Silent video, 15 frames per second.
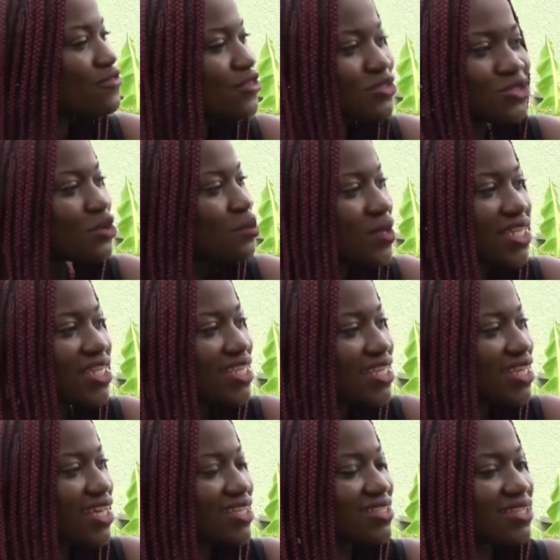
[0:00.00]
For so many
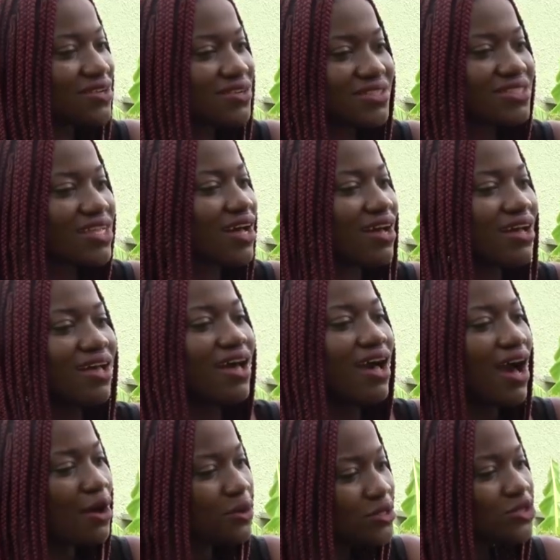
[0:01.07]
years,
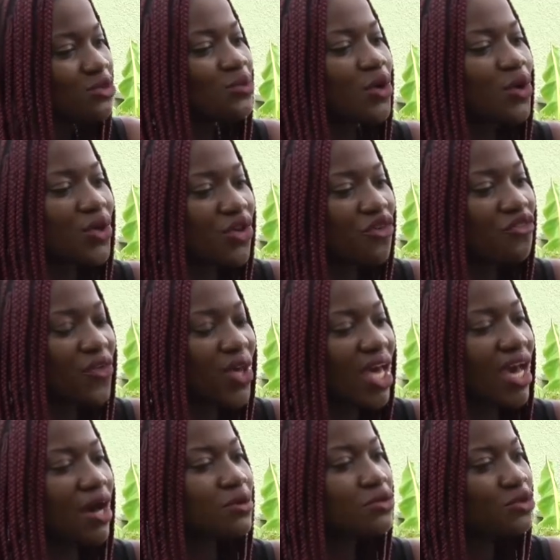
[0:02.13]
I would do
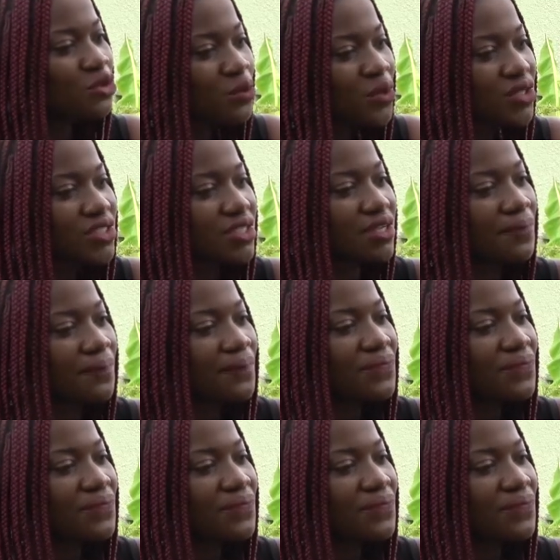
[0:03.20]
music.